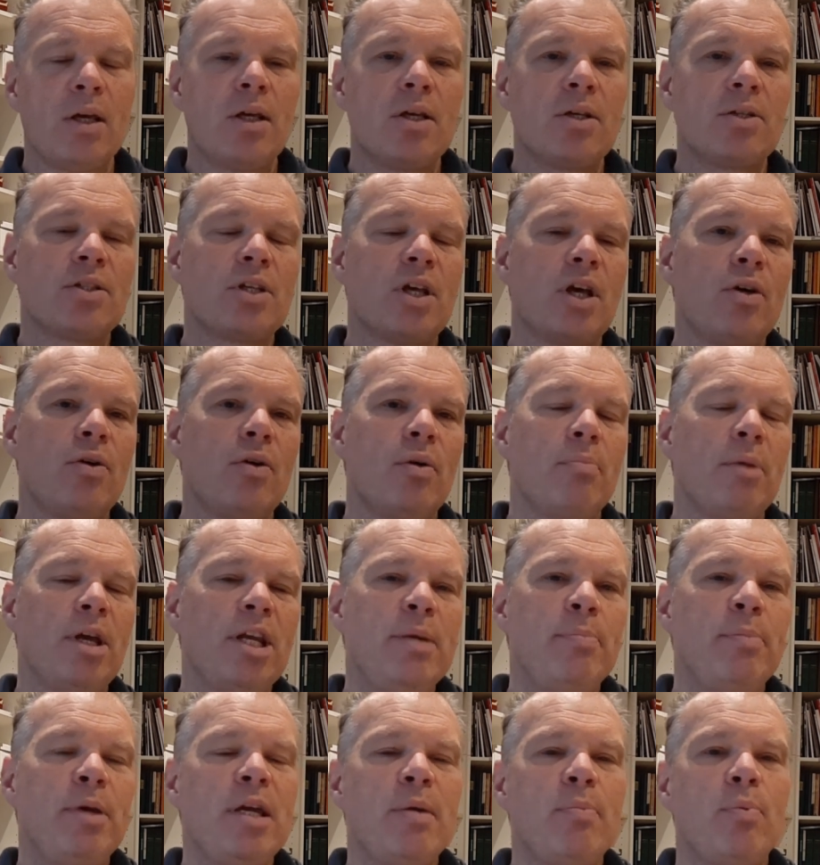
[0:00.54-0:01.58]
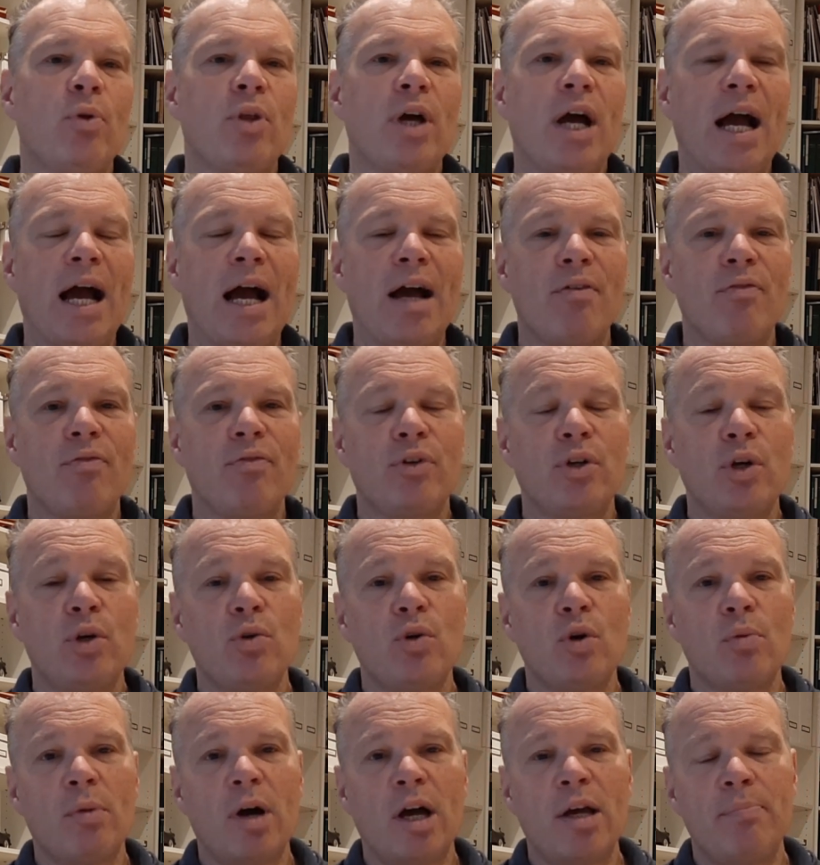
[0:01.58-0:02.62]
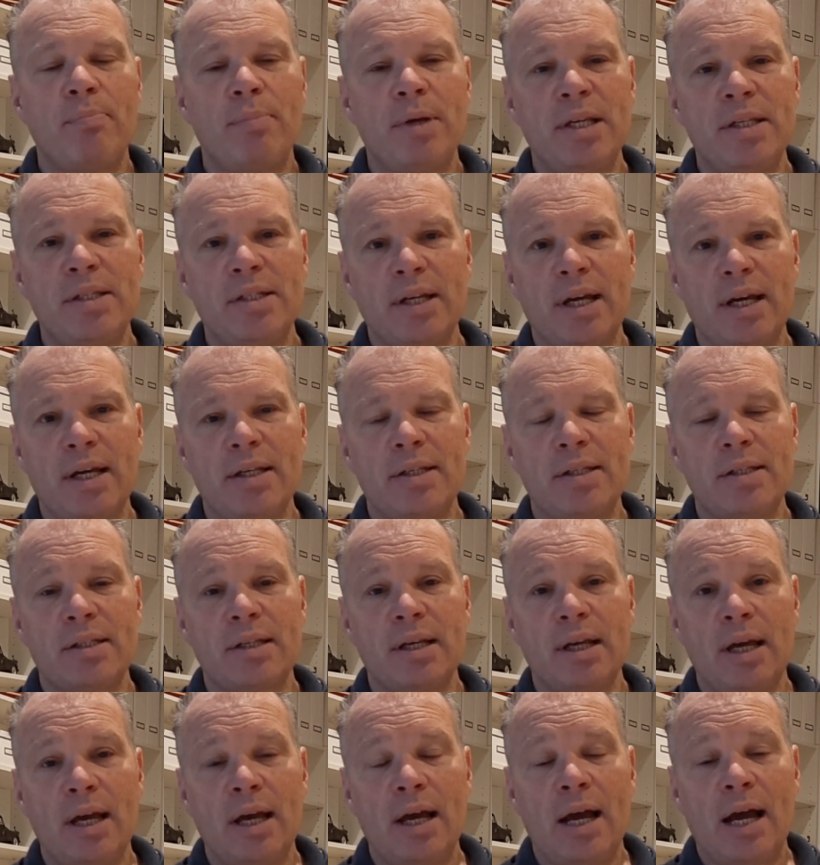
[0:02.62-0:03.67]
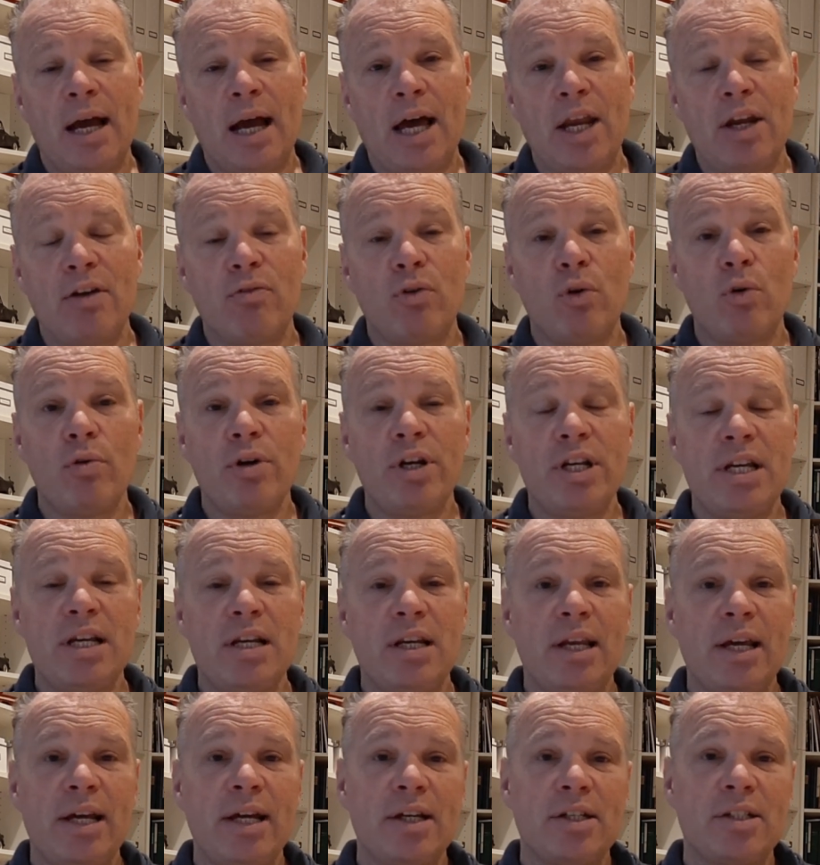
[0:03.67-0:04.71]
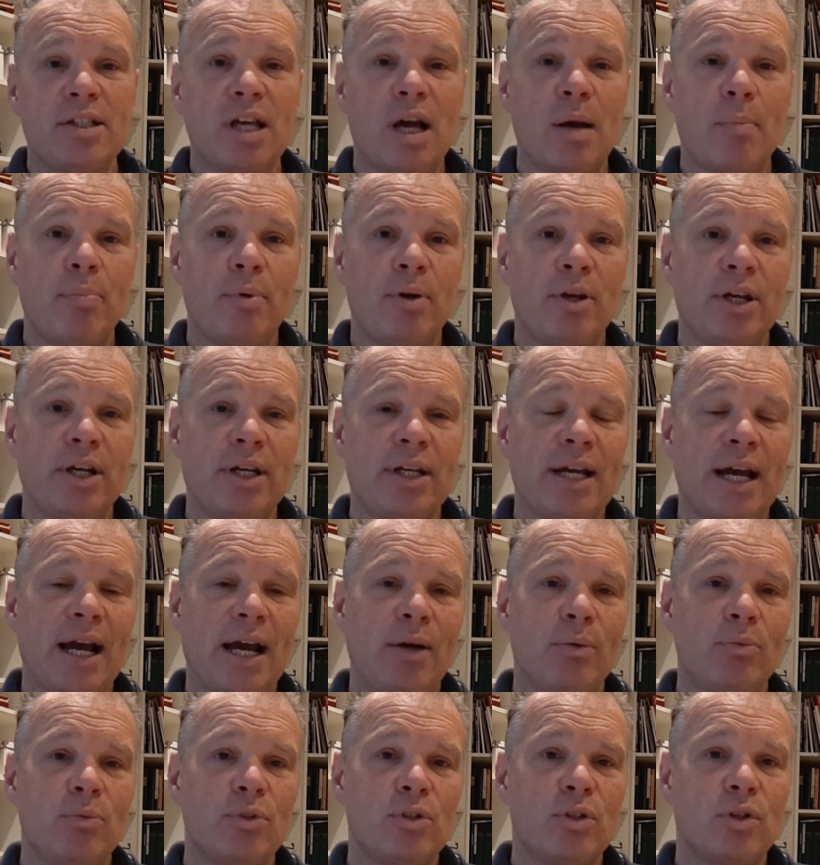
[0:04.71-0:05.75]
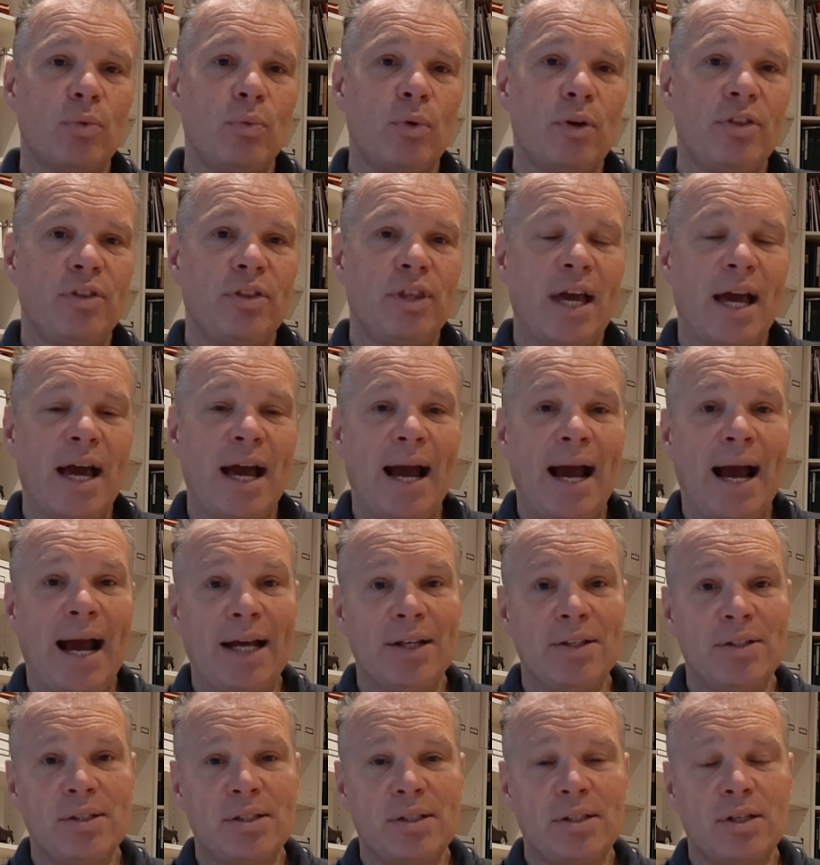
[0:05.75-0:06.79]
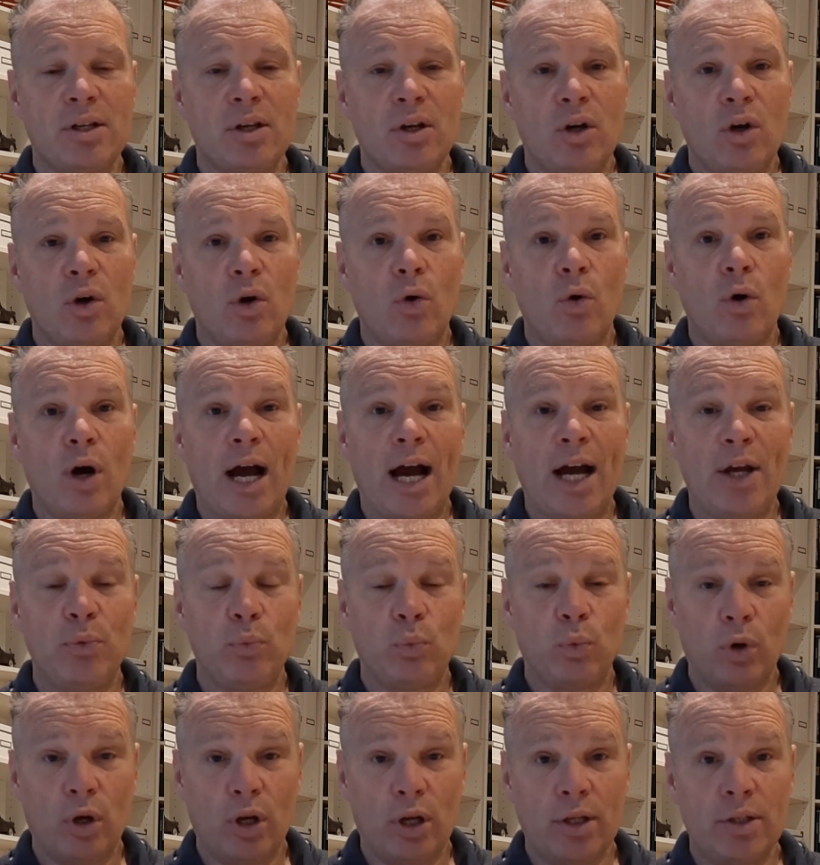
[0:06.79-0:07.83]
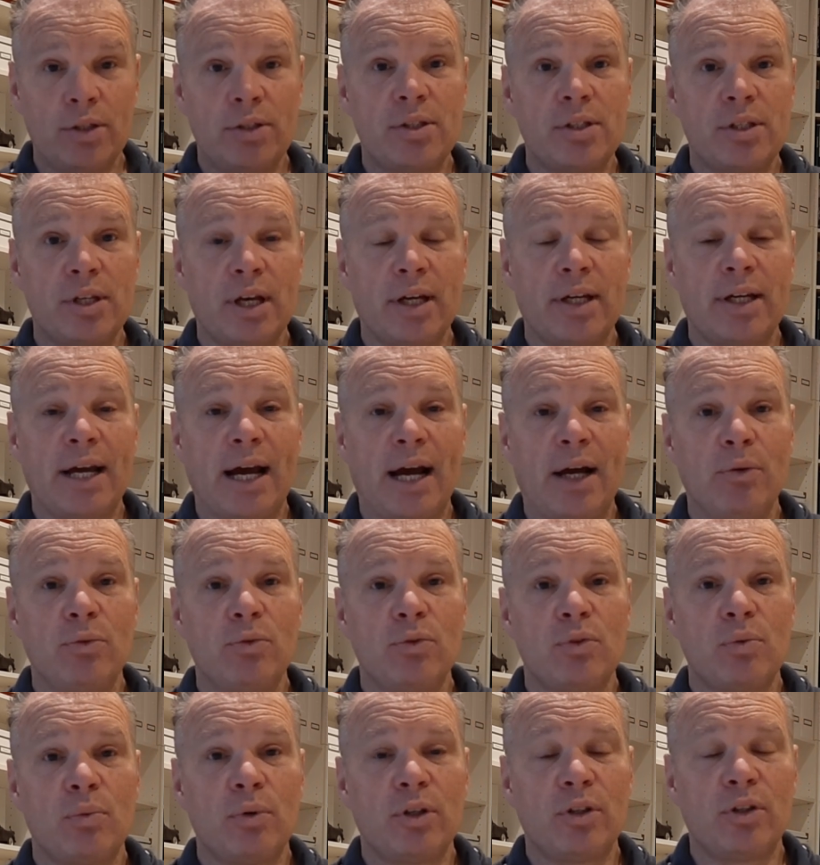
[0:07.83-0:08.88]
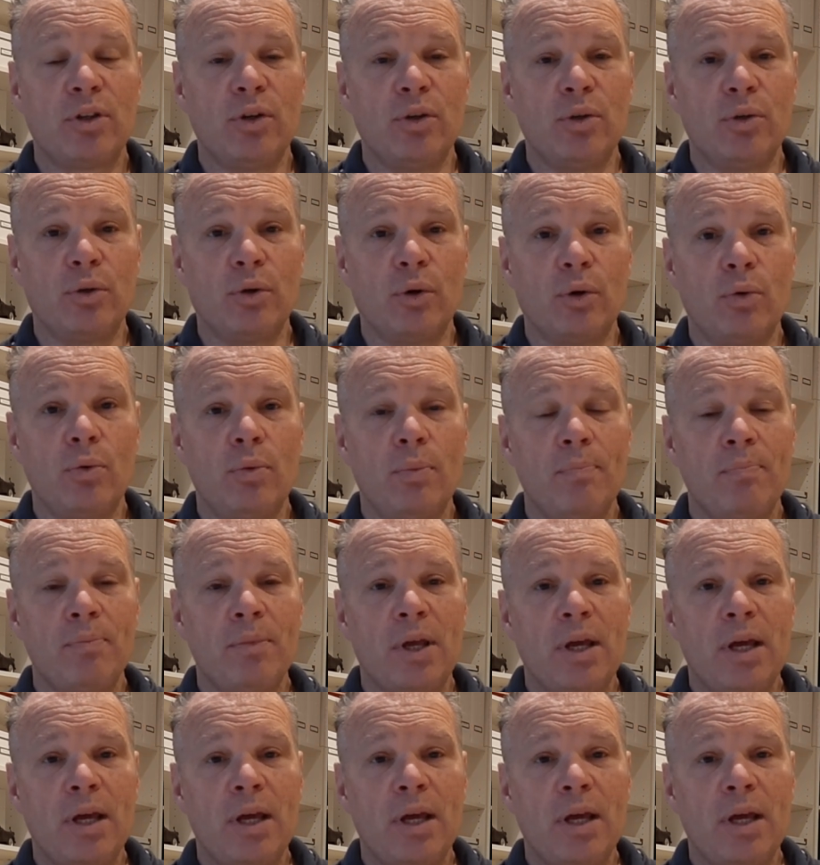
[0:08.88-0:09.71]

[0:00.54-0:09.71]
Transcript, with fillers: So many people that have Google My Business and have already linked up an account with their ads or AdWords account with Google,